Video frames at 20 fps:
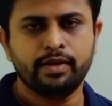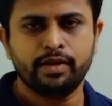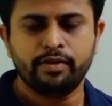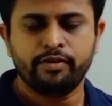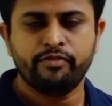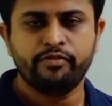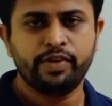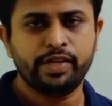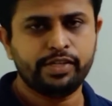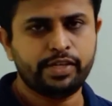
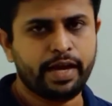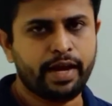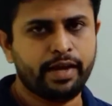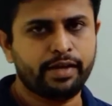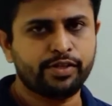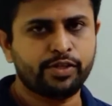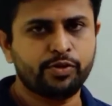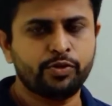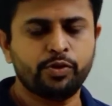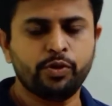which
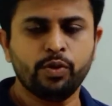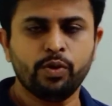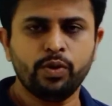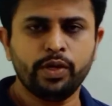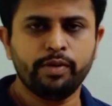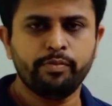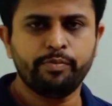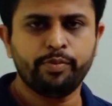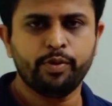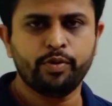has no
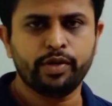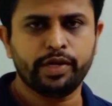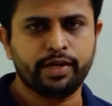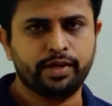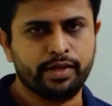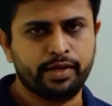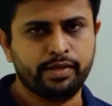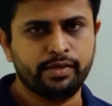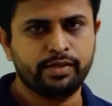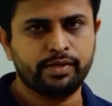
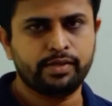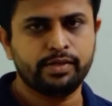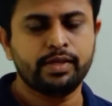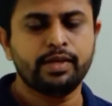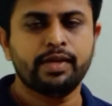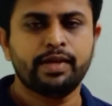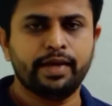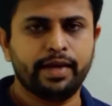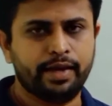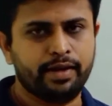impurities
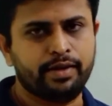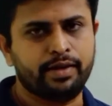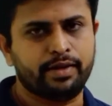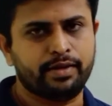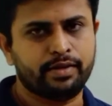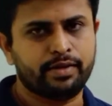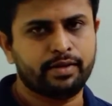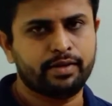in it.